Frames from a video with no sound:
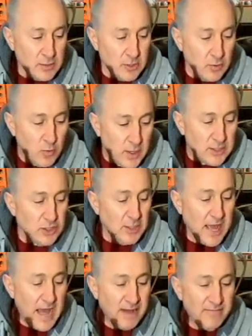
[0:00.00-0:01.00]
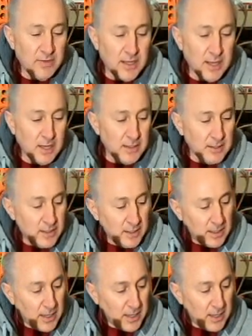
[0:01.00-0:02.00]
So once you have the
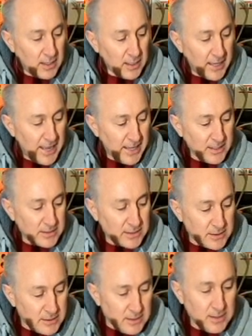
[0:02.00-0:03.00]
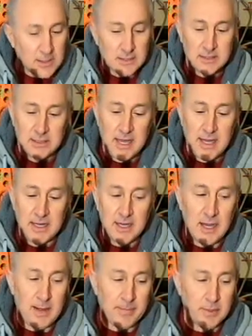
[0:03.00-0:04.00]
legs
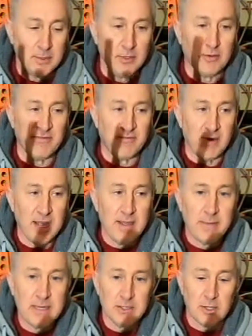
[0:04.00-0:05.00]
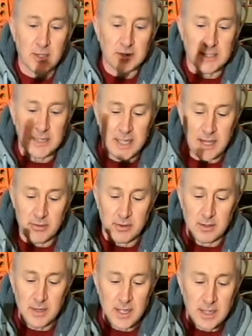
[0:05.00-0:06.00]
standing up, your frame is all
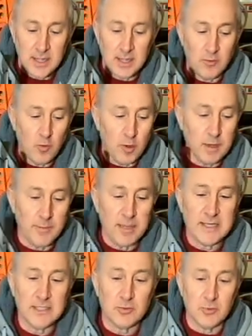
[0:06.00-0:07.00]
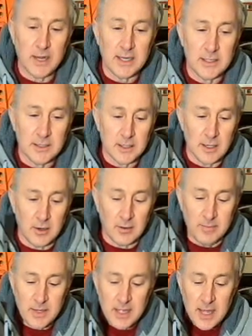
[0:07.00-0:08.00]
together in one piece ready to
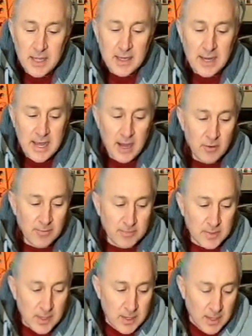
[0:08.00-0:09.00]
go. Now,